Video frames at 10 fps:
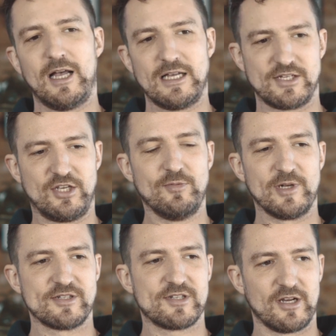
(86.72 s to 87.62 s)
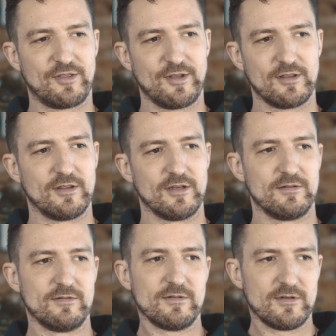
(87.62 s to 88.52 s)
As a humanist, I think
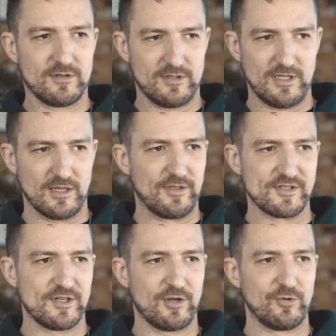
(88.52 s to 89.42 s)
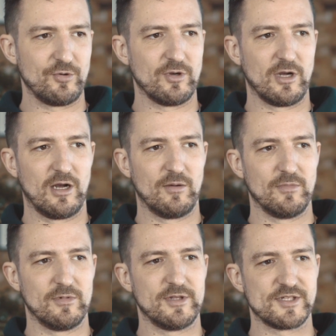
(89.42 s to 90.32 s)
that yeah, there's no
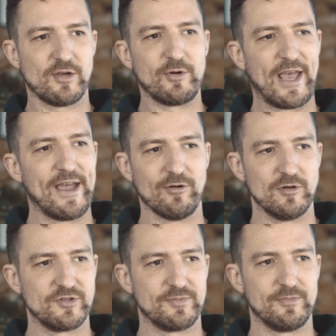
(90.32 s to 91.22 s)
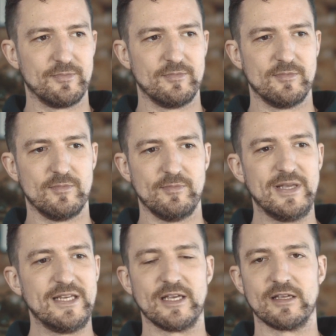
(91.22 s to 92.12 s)
inherent
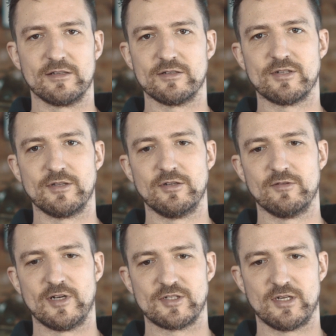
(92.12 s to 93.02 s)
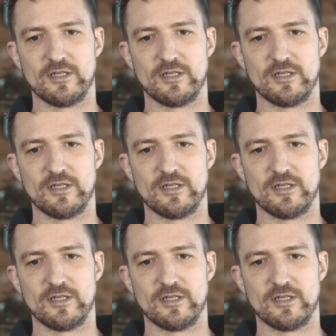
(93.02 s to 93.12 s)
meaning to the universe.